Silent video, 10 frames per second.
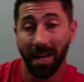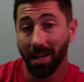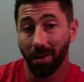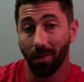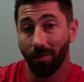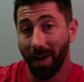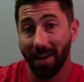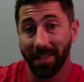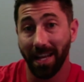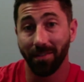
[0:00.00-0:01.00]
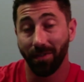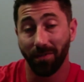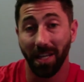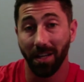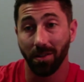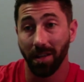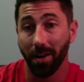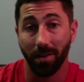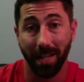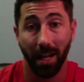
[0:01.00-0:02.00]
you know 5 10 15 years
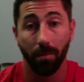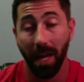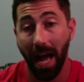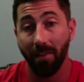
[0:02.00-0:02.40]
later telling me